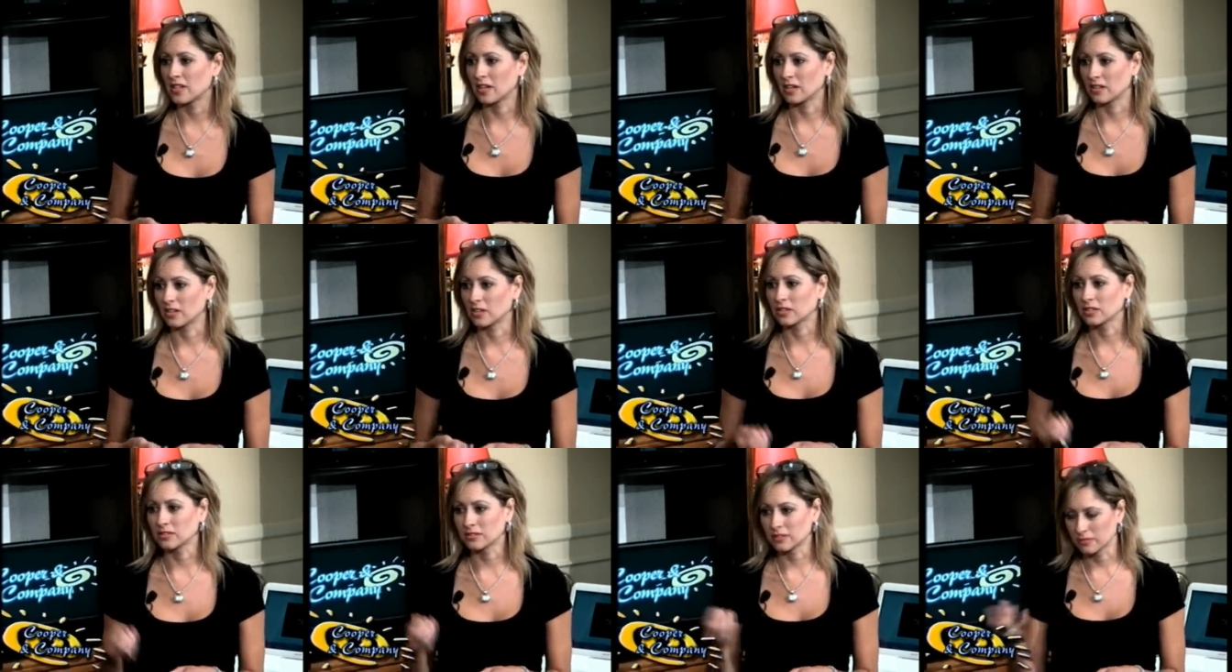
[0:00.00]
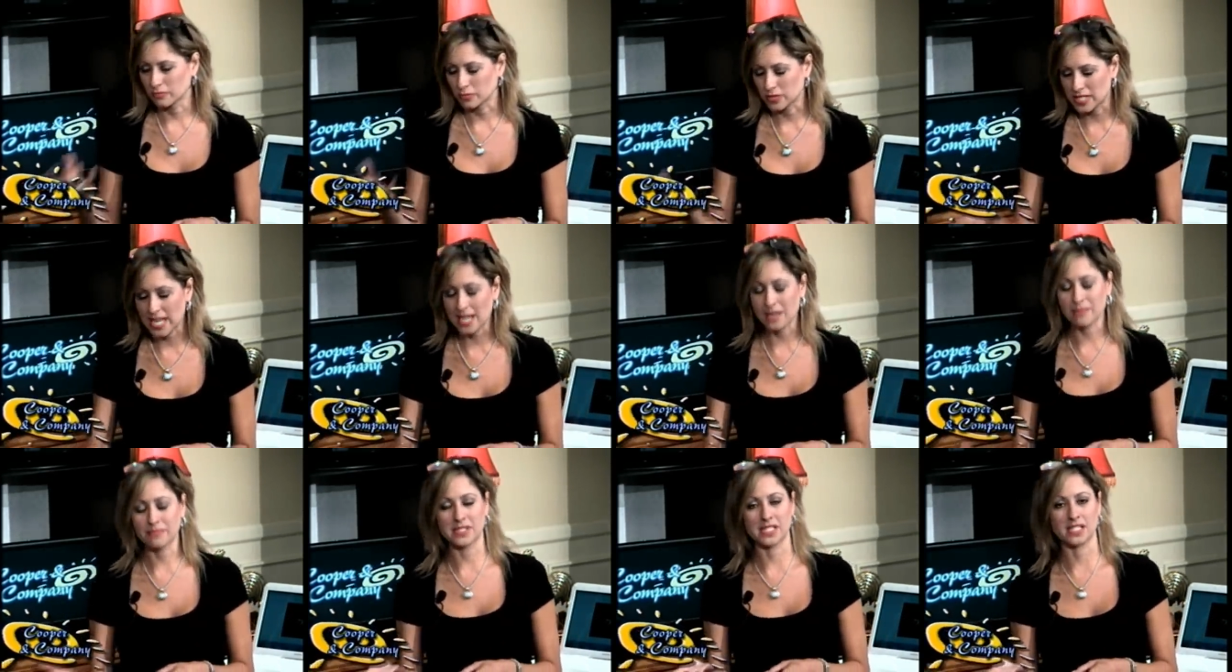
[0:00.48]
or
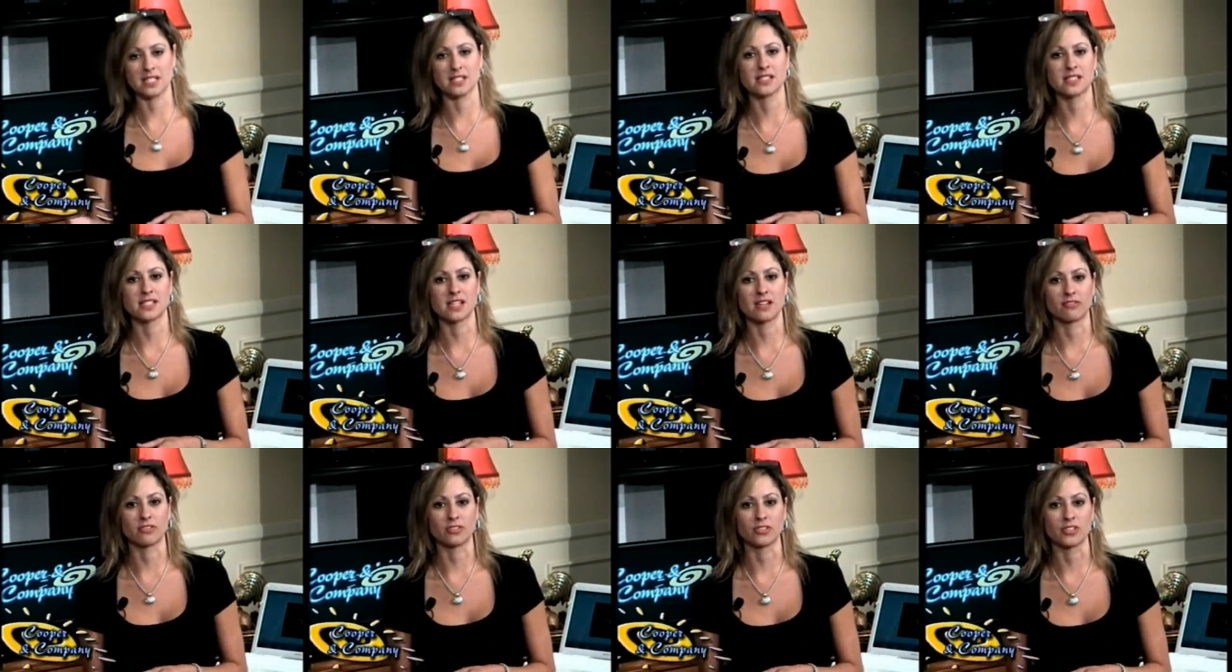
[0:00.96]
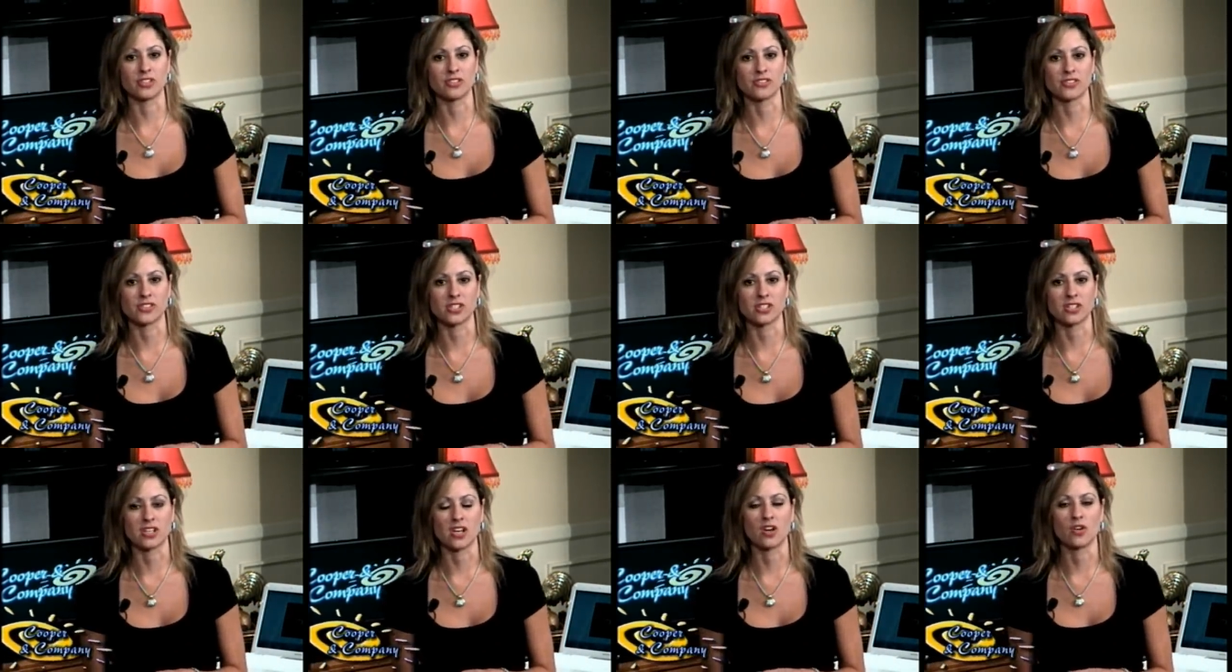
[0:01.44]
taped it several years
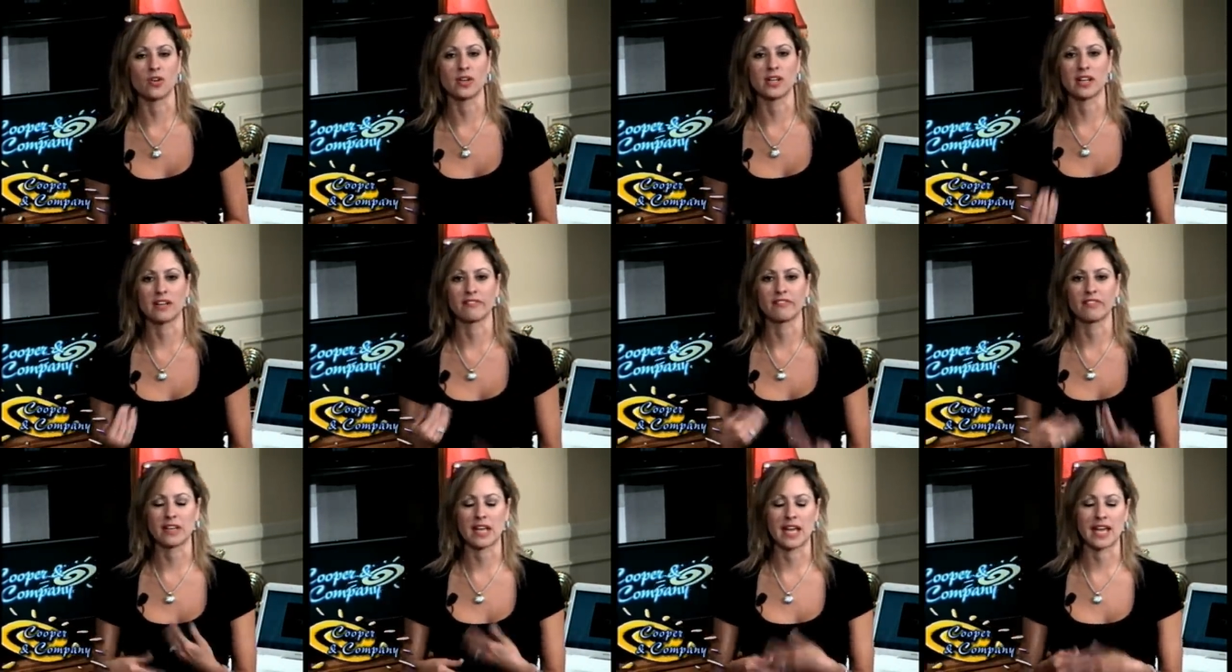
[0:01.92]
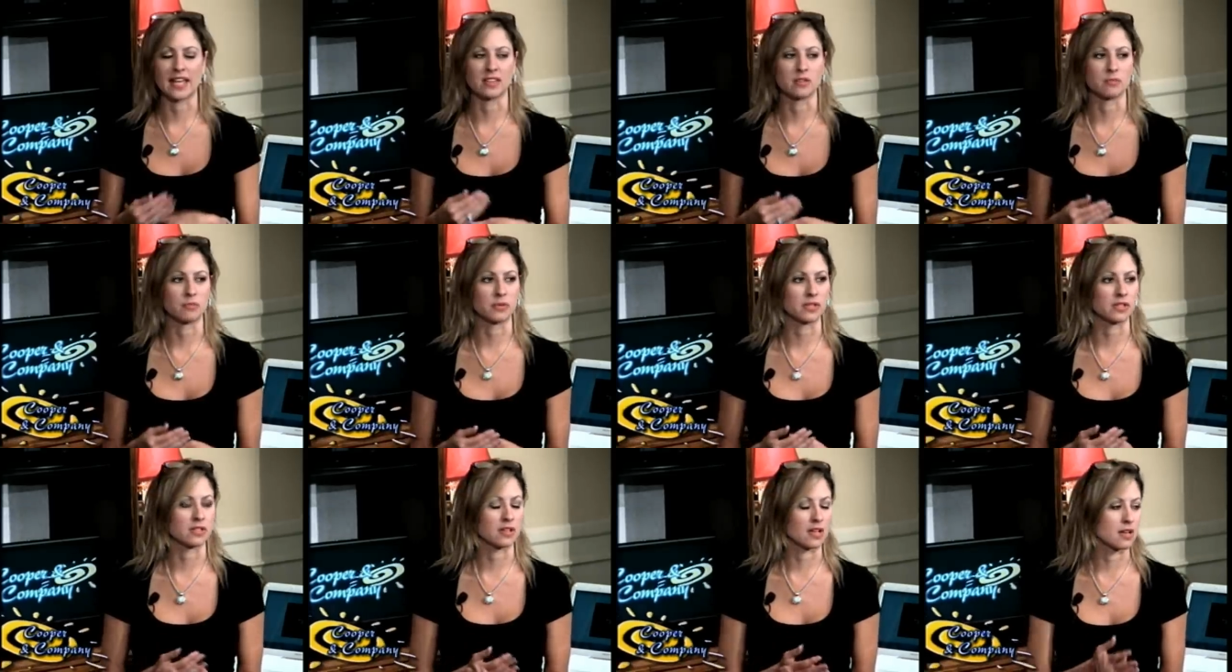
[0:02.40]
ago, and I've had
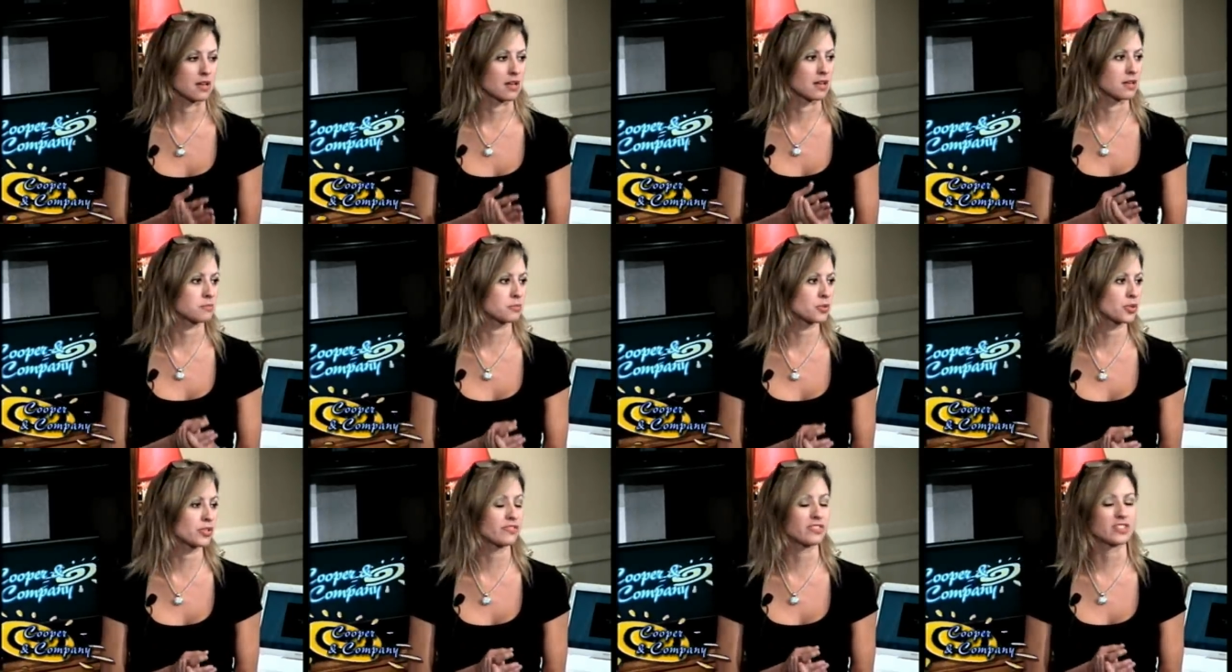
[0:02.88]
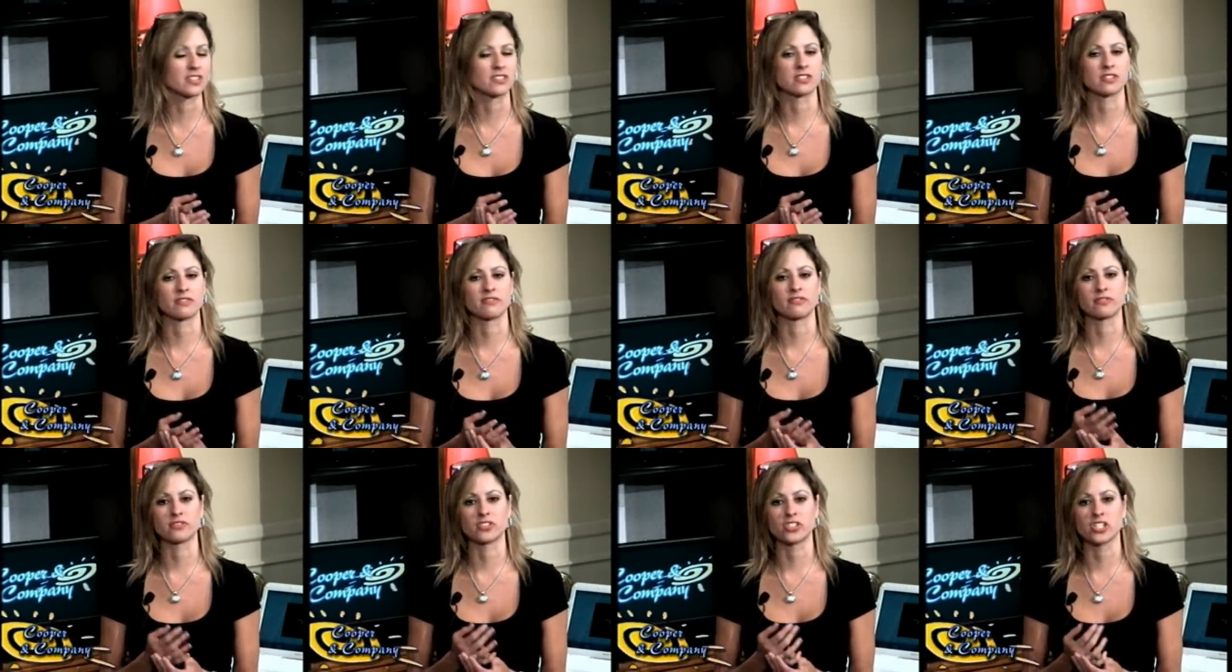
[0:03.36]
the uh, privilege of
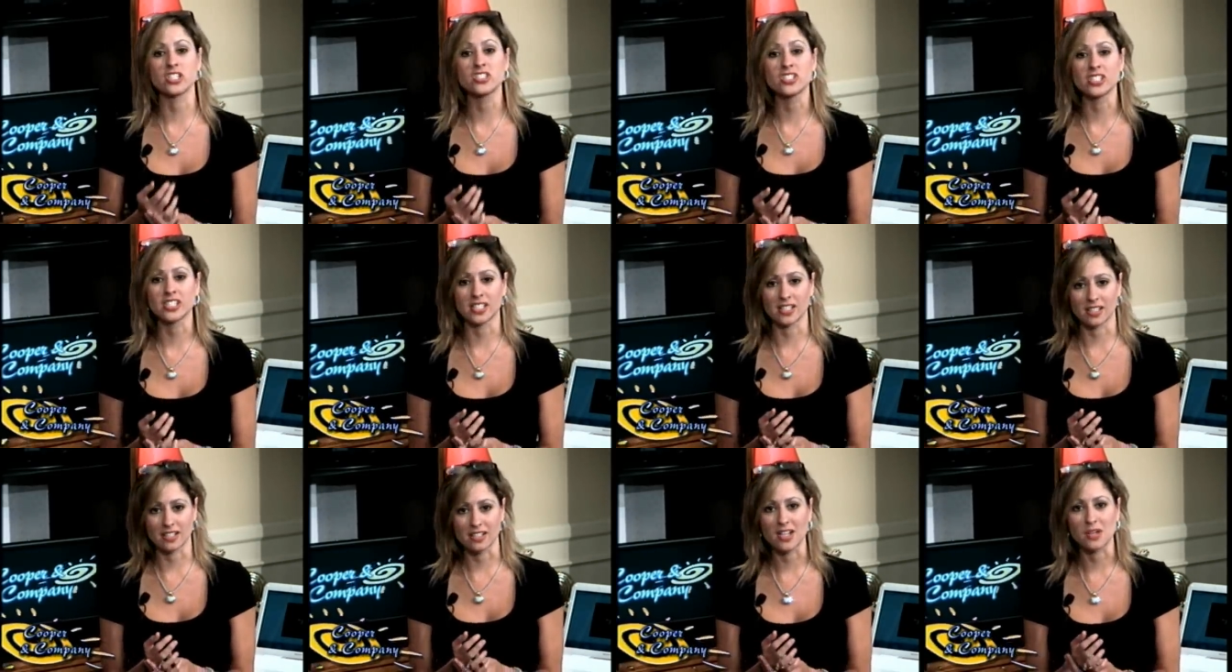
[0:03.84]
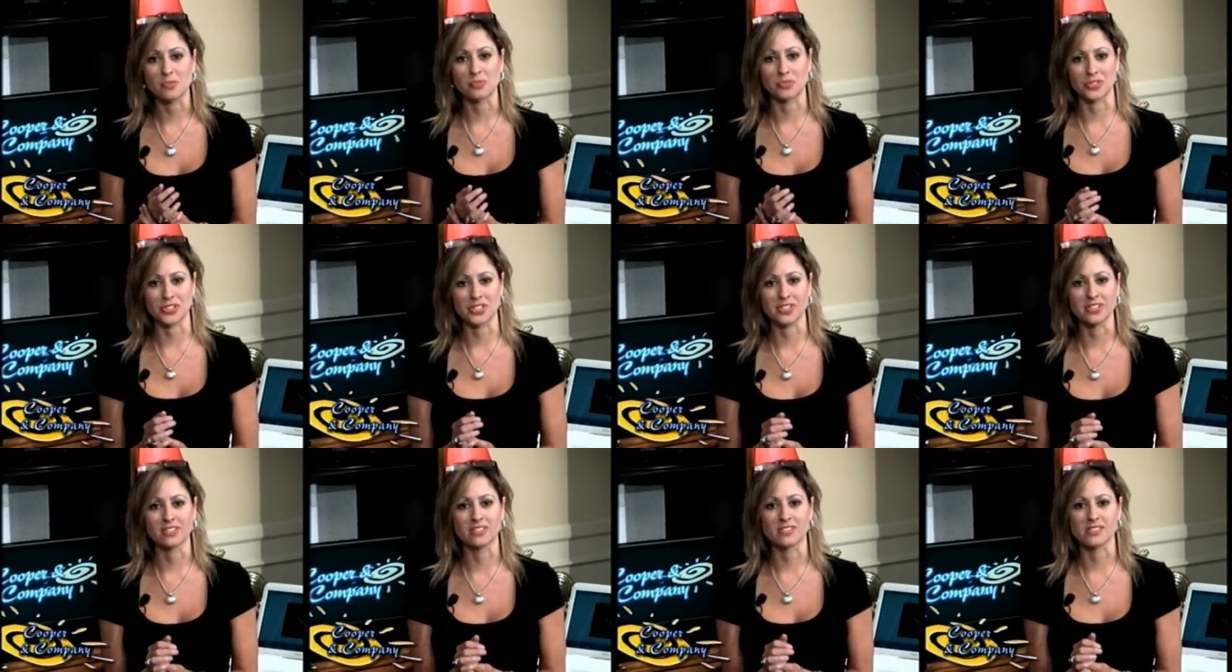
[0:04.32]
judging it a couple of
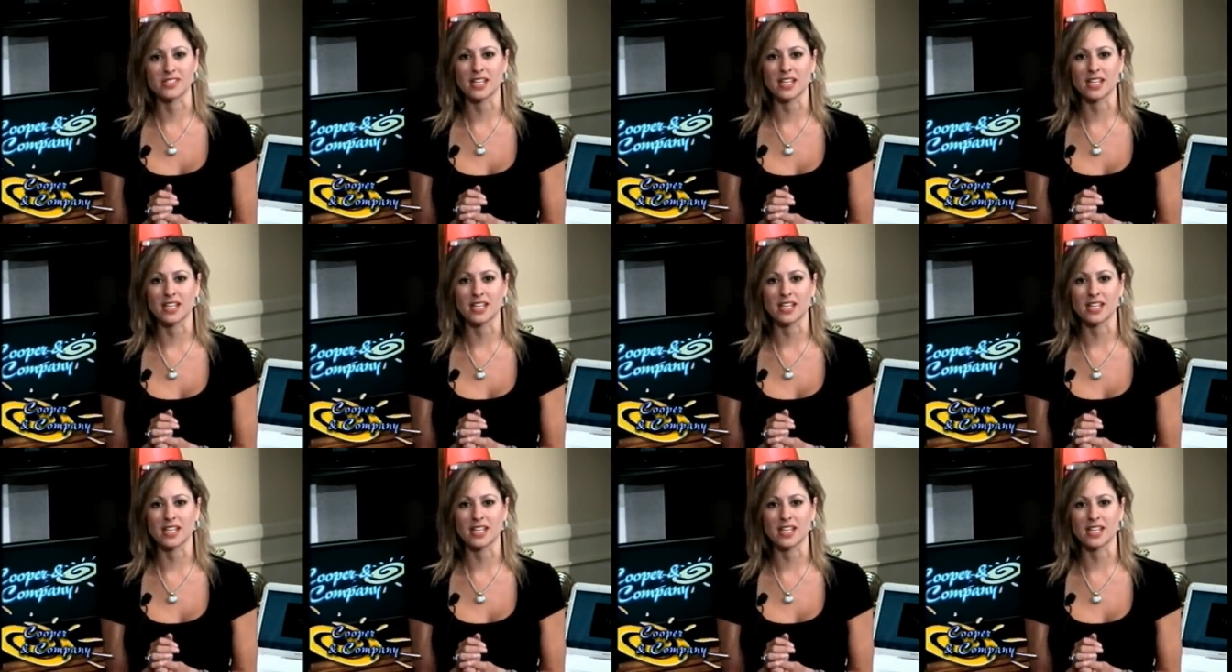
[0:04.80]
years.